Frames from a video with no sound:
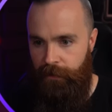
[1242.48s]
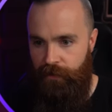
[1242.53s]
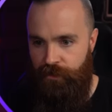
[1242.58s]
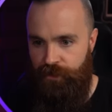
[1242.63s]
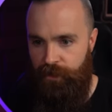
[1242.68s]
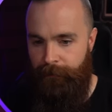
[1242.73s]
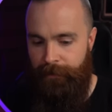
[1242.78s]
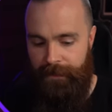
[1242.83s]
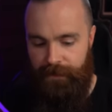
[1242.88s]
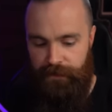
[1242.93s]

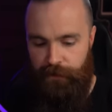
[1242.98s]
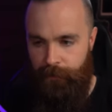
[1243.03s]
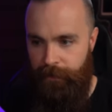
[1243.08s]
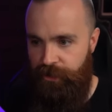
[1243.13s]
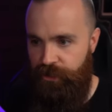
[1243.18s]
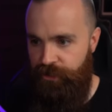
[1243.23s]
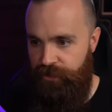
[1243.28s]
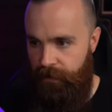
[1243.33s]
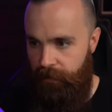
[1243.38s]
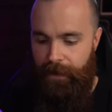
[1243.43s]
Jumping into his
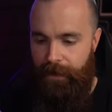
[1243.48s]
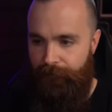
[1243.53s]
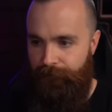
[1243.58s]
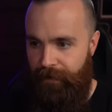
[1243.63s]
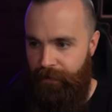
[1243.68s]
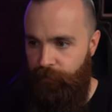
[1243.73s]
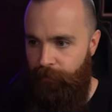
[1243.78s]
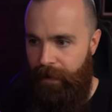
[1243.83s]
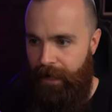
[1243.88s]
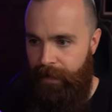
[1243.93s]
shell, if I
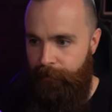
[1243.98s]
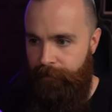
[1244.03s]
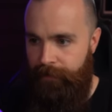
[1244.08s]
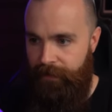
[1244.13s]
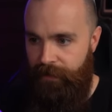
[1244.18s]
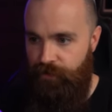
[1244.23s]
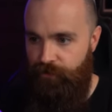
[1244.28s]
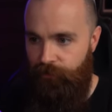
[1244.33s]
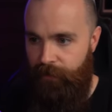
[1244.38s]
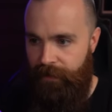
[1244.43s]
do I P
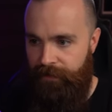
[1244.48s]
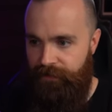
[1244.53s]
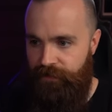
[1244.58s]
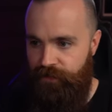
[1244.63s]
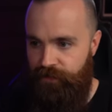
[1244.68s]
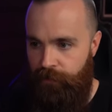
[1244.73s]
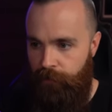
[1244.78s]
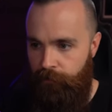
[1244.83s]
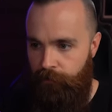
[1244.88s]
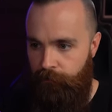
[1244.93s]
address
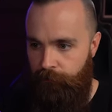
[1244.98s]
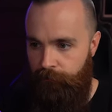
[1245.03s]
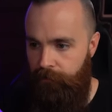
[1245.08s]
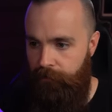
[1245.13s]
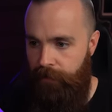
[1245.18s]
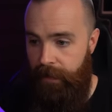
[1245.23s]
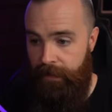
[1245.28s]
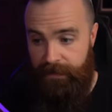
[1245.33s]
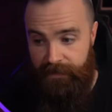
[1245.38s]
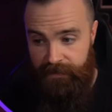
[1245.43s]
show,
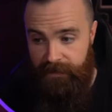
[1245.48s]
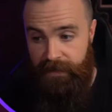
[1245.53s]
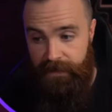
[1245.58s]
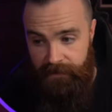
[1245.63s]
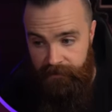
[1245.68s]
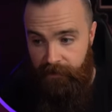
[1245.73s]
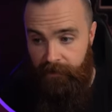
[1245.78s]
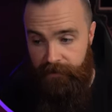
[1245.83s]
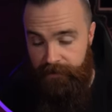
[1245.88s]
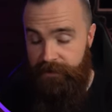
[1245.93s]
I can see he
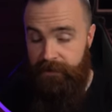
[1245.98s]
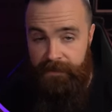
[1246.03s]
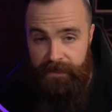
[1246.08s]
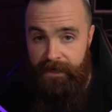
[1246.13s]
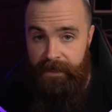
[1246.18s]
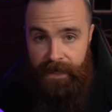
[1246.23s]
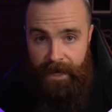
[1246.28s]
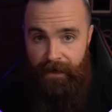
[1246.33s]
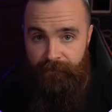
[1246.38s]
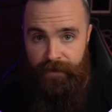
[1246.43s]
does indeed
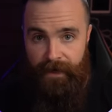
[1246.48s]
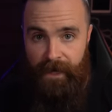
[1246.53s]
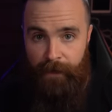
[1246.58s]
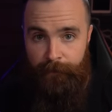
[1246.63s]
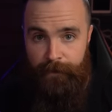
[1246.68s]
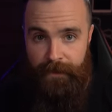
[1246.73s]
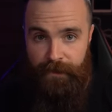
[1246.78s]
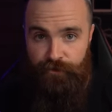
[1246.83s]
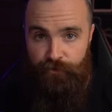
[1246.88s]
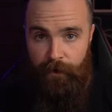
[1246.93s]
have that I
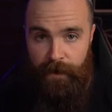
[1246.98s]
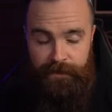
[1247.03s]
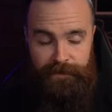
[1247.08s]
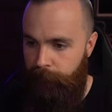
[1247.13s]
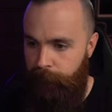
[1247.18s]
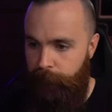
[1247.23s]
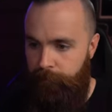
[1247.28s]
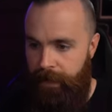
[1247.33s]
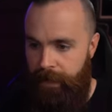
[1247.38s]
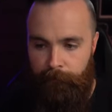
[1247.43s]
P address.
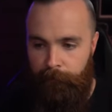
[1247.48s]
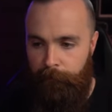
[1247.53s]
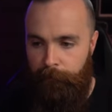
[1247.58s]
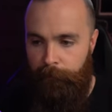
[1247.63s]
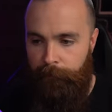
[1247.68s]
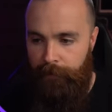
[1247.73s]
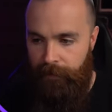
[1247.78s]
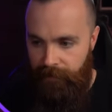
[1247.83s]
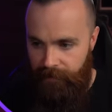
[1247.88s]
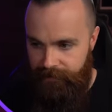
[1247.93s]
Bam.
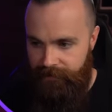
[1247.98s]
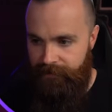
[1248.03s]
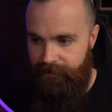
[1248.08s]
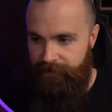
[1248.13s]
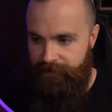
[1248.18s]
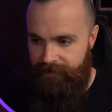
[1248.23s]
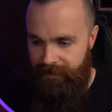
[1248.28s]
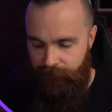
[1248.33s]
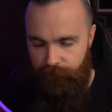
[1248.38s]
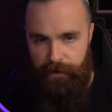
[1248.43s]
But let's
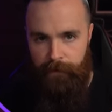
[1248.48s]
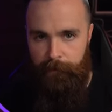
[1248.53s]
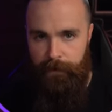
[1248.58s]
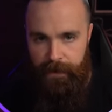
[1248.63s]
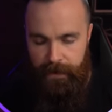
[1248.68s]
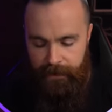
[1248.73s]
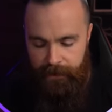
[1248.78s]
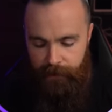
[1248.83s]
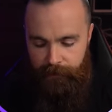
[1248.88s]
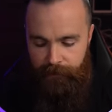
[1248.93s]
see if we can ping
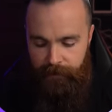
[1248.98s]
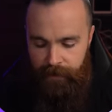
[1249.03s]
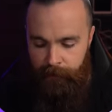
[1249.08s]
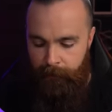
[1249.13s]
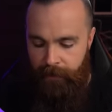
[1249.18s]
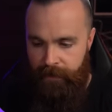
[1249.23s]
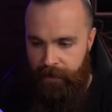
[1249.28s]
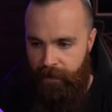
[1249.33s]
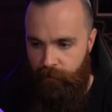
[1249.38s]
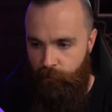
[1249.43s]
anything in my
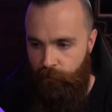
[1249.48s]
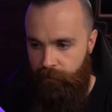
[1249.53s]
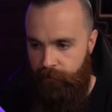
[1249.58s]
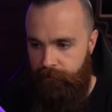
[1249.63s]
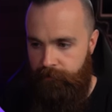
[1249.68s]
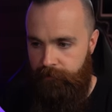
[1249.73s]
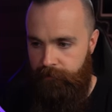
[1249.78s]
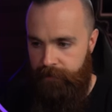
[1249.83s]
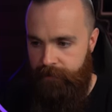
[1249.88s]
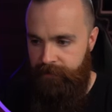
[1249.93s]
network.
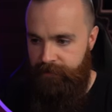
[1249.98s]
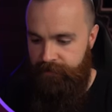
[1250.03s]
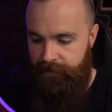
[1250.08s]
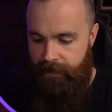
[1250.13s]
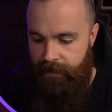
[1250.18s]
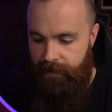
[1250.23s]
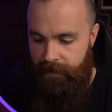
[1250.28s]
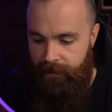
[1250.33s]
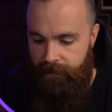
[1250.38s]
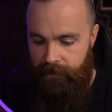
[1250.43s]
Like let's
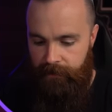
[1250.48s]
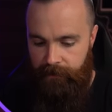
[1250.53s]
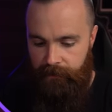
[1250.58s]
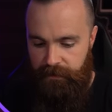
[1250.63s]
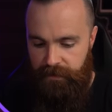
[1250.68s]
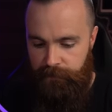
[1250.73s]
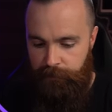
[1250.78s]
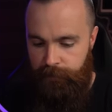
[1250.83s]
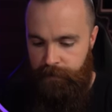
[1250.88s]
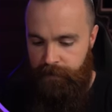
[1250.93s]
say, uh,
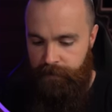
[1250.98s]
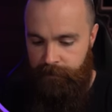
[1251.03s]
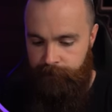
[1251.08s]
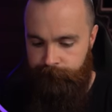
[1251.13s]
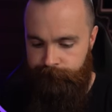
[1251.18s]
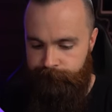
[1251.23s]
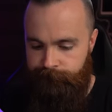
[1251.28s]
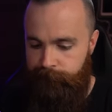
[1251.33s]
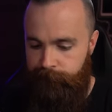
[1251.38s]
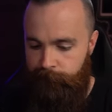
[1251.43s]
let's ping
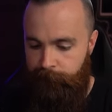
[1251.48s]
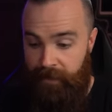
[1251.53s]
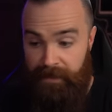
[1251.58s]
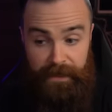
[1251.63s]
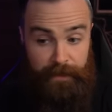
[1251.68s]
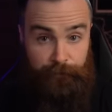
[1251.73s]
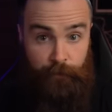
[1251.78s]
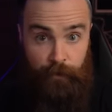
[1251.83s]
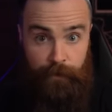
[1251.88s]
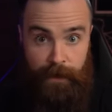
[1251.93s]
my
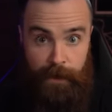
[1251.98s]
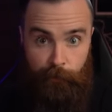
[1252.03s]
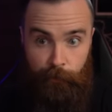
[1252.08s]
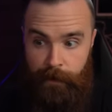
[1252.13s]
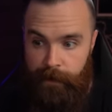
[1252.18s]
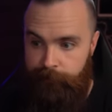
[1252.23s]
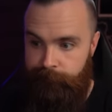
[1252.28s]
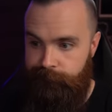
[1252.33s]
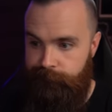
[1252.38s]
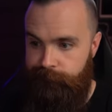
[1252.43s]
default gateway,
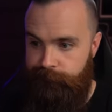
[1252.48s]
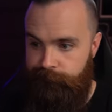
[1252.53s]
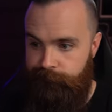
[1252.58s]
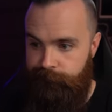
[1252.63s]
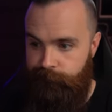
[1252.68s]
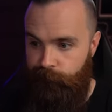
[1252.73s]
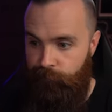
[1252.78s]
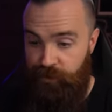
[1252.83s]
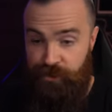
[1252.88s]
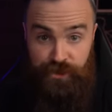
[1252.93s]

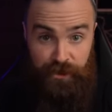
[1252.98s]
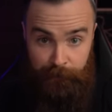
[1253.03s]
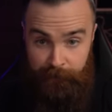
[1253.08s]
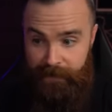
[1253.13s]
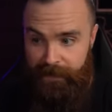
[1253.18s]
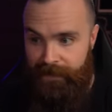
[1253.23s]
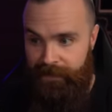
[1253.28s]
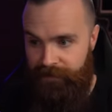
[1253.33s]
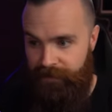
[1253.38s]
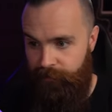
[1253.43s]
which should be
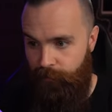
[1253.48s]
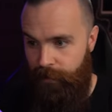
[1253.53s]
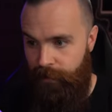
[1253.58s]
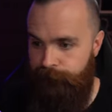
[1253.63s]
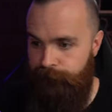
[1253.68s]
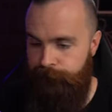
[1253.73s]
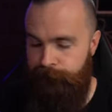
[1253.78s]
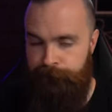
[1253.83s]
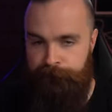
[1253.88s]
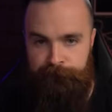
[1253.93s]
his as well.
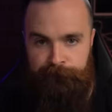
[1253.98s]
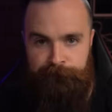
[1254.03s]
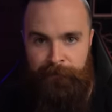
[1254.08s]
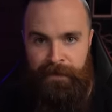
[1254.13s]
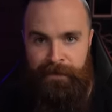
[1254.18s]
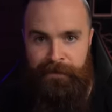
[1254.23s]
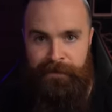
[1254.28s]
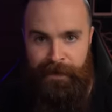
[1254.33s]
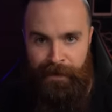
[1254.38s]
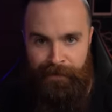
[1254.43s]
Hmm.
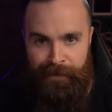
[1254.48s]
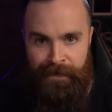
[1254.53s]
Nothing